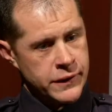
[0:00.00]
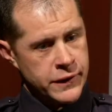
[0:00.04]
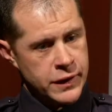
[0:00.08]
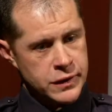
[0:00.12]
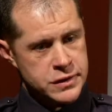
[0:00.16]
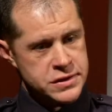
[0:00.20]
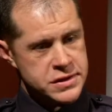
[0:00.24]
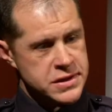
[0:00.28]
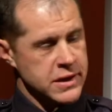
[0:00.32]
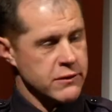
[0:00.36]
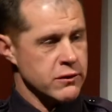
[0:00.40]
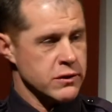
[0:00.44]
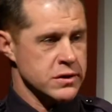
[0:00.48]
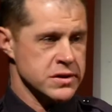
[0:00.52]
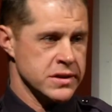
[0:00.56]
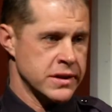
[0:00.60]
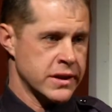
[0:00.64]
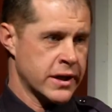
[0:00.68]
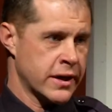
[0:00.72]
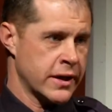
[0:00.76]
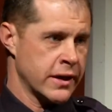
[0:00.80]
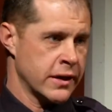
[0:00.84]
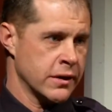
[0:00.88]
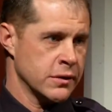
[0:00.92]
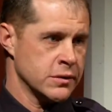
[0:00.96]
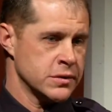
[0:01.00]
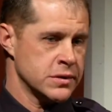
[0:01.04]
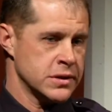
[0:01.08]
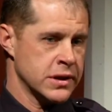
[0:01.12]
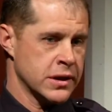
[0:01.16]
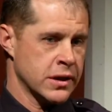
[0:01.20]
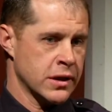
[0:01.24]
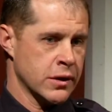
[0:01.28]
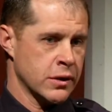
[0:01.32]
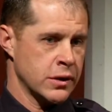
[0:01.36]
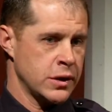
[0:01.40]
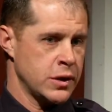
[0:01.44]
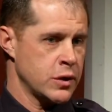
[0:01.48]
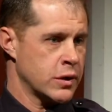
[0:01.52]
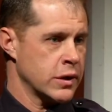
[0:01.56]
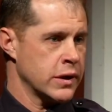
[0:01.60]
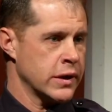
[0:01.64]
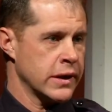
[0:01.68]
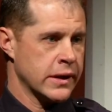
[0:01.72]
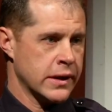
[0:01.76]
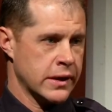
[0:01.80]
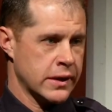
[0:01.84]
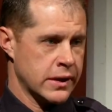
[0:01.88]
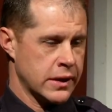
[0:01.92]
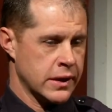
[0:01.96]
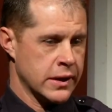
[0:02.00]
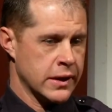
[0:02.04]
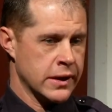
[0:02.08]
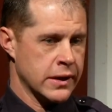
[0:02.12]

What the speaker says: are several scenarios. You can